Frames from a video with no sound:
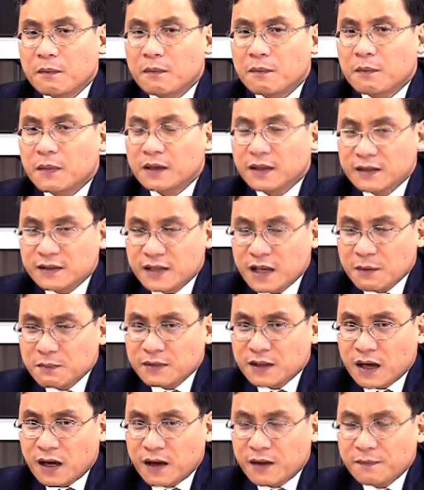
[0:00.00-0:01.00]
But at the same
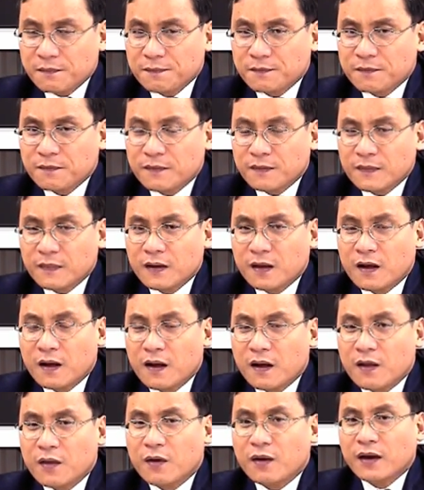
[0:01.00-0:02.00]
time,
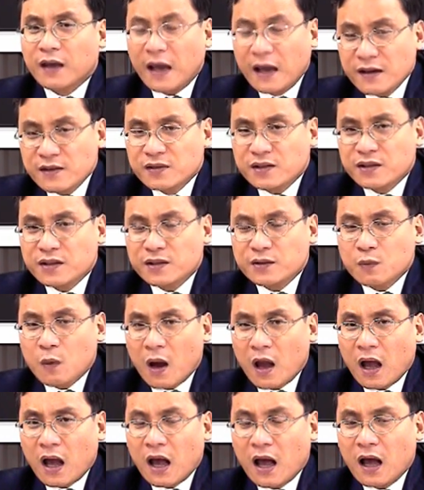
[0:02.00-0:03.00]
there are cases
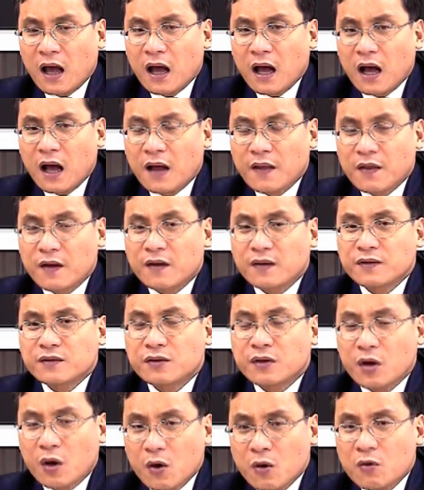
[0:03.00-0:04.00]
where there is
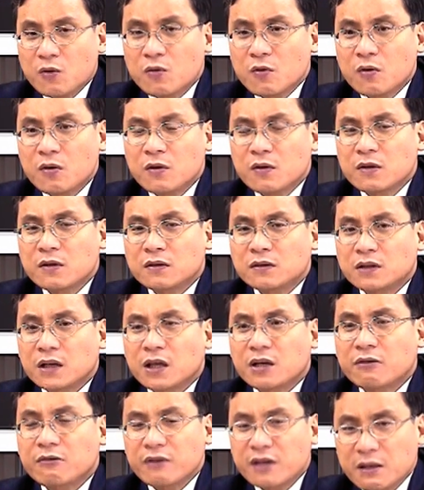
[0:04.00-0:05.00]
no
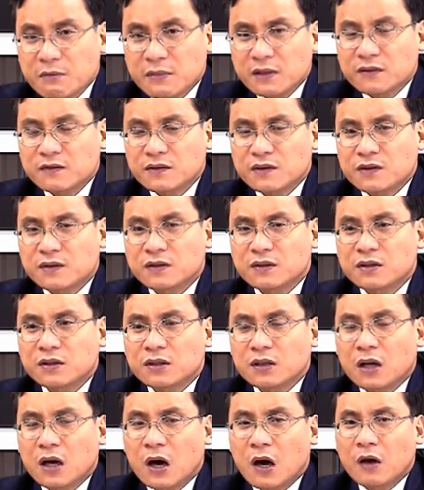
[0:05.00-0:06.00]
agreement
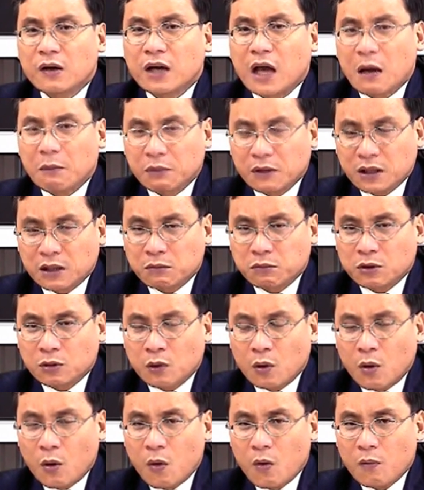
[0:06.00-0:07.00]
on applicable
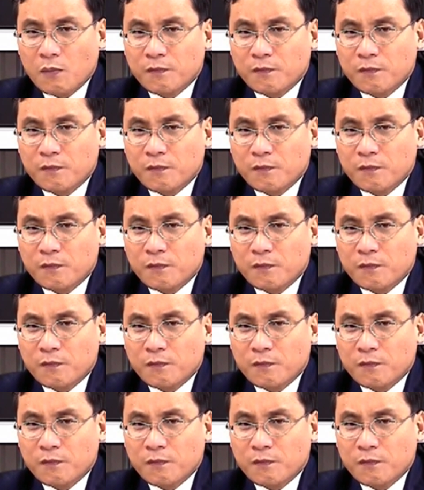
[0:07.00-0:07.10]
law,